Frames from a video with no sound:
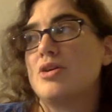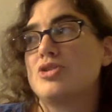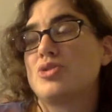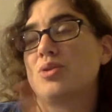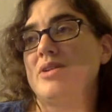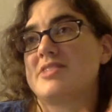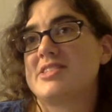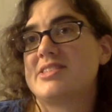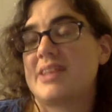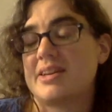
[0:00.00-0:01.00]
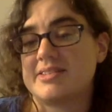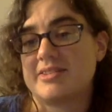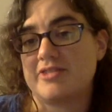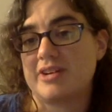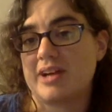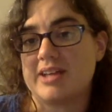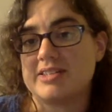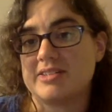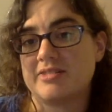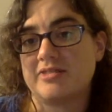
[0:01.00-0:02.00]
are a total of 6 different
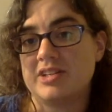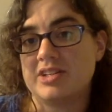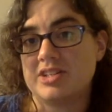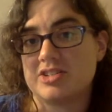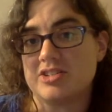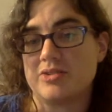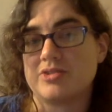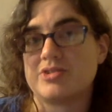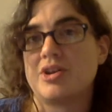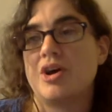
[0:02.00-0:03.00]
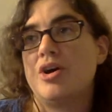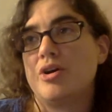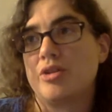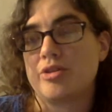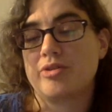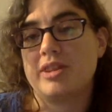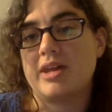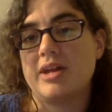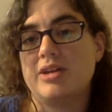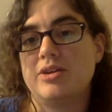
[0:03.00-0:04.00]
kinds of conditionals, 3
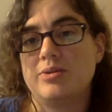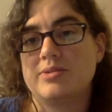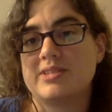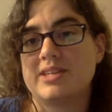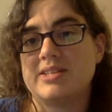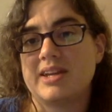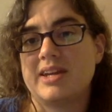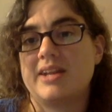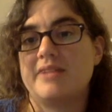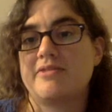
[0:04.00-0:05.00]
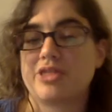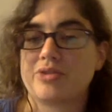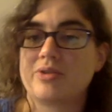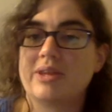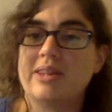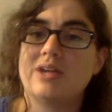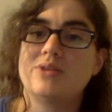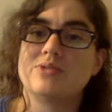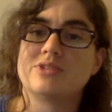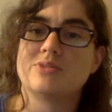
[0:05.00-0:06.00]
that use indicative, 3 that
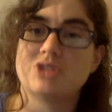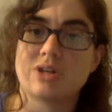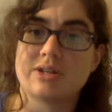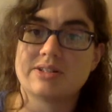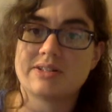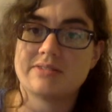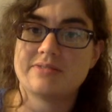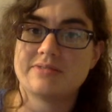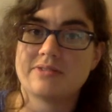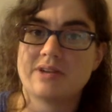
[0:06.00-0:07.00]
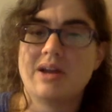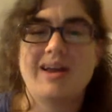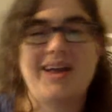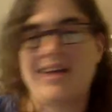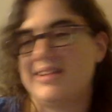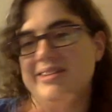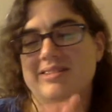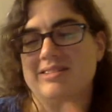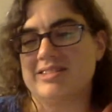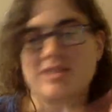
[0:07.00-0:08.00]
use subjunctive, and
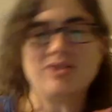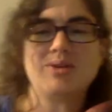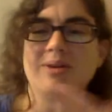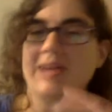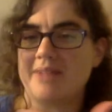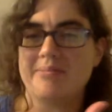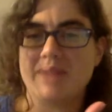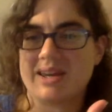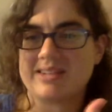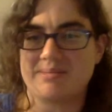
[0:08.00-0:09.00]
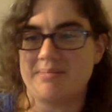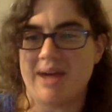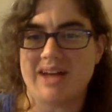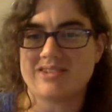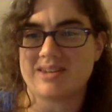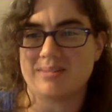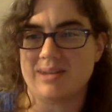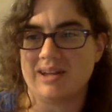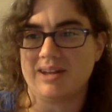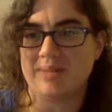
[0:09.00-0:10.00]
you can kind of mix and match them a
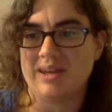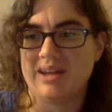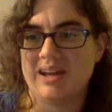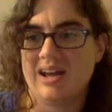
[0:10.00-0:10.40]
little bit.